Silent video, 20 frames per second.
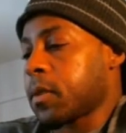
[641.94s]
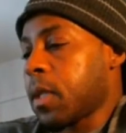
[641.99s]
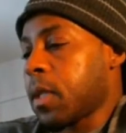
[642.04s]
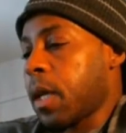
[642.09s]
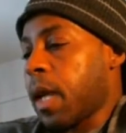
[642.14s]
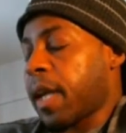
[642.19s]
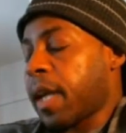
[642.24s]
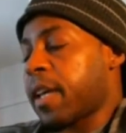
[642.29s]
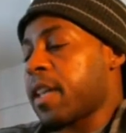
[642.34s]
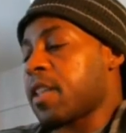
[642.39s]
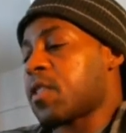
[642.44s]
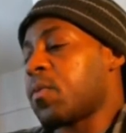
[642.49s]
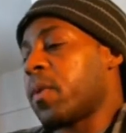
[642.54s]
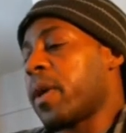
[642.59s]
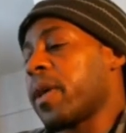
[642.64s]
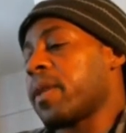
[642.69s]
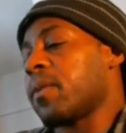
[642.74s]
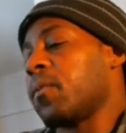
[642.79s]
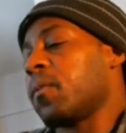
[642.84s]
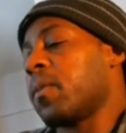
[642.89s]
I guess
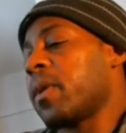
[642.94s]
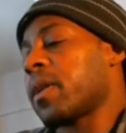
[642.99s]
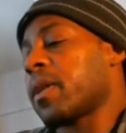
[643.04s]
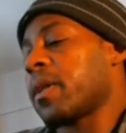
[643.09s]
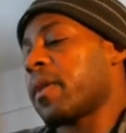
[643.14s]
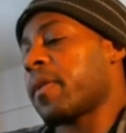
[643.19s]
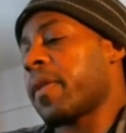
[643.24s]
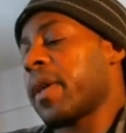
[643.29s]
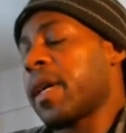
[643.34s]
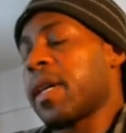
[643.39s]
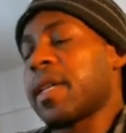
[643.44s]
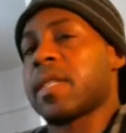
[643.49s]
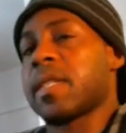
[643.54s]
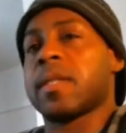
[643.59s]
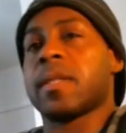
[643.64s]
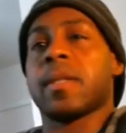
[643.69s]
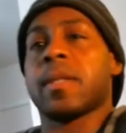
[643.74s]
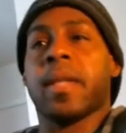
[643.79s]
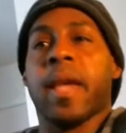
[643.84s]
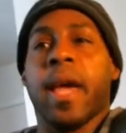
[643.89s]
one of the
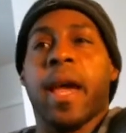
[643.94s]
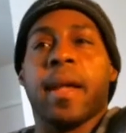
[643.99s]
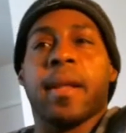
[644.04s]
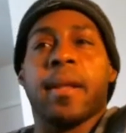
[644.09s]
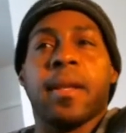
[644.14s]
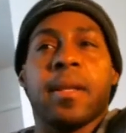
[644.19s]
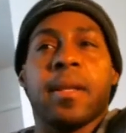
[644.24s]
things that